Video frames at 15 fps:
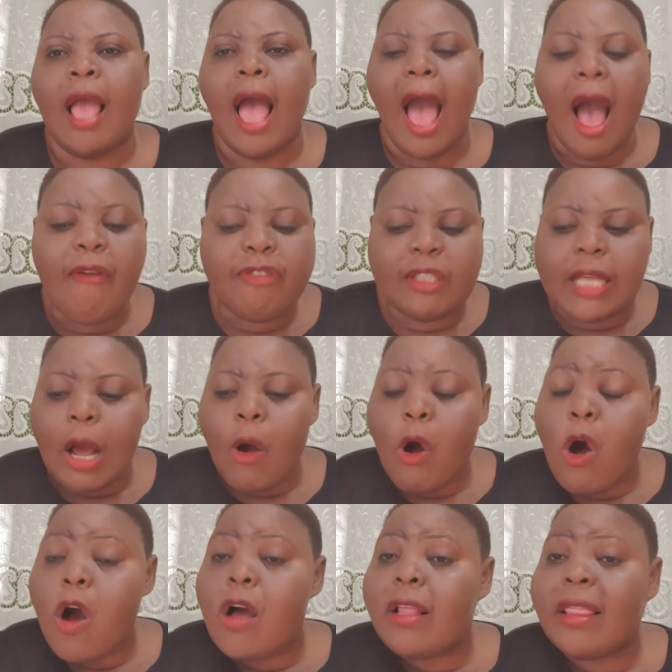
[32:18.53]
After
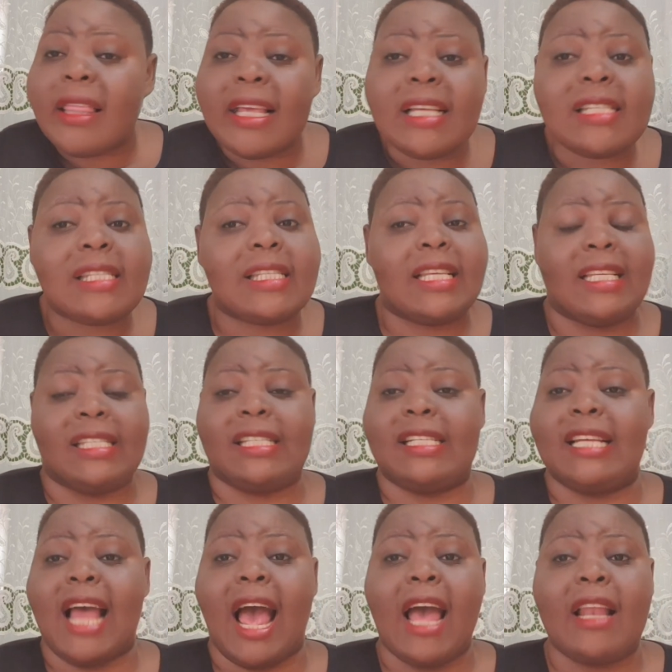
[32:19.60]
all this is
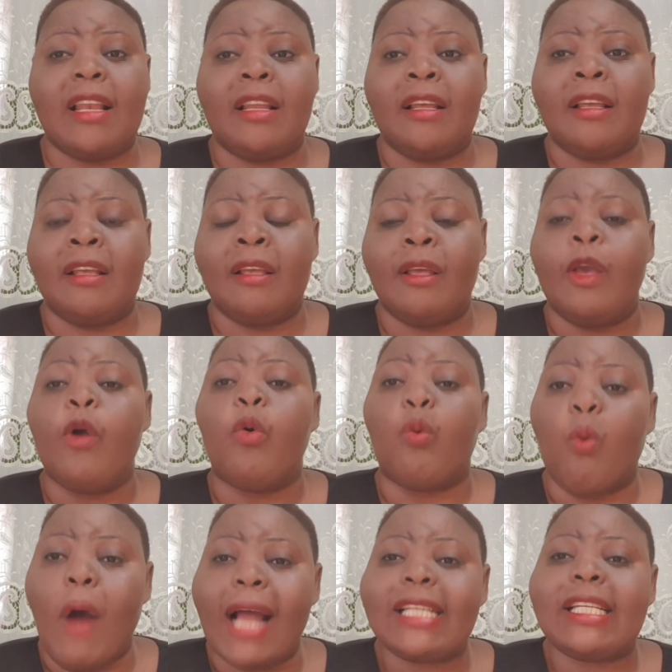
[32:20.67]
done,
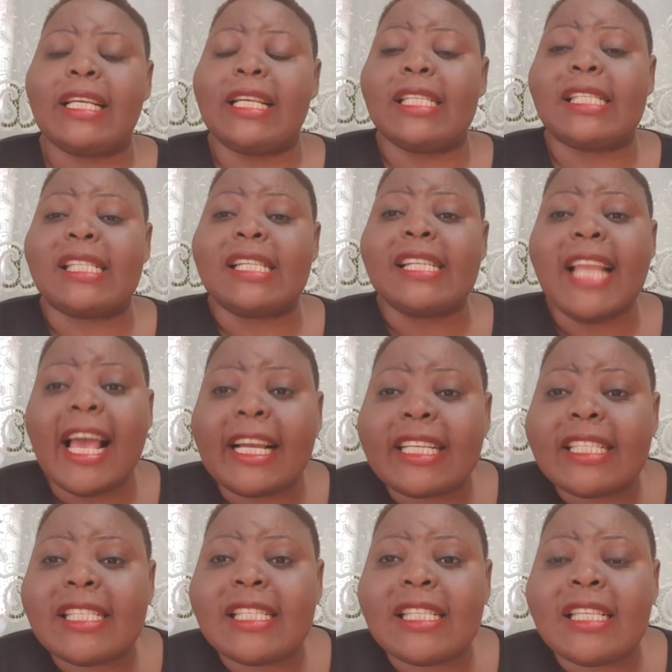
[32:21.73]
what is
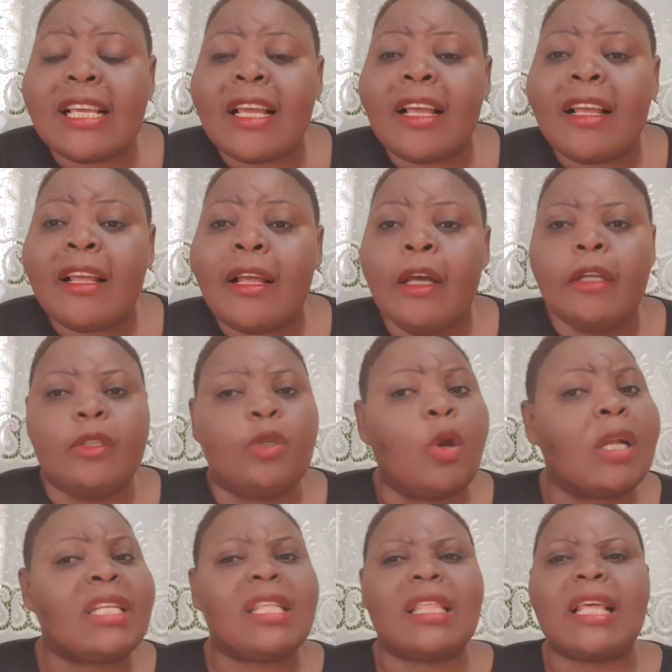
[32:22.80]
next?
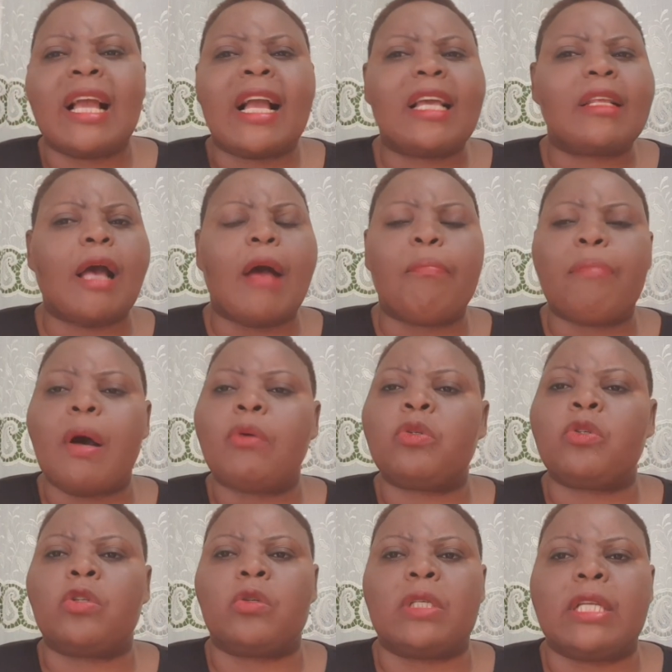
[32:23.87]
Don't think
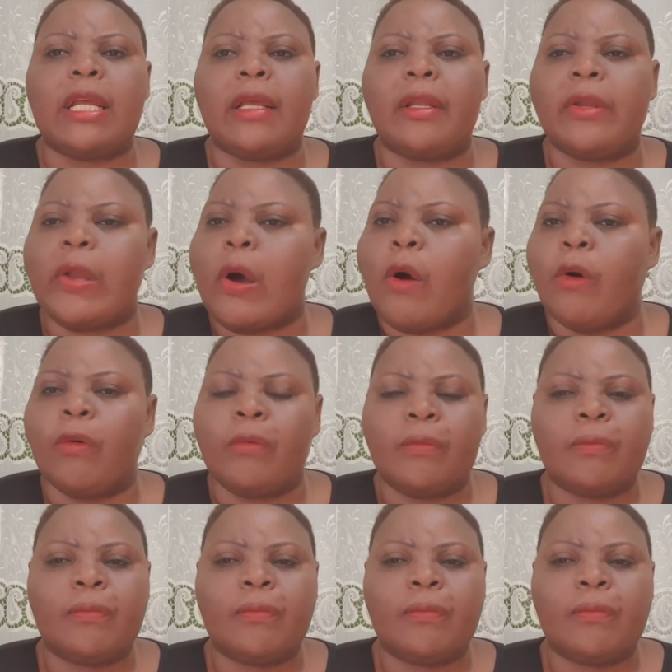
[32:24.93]
about today. No.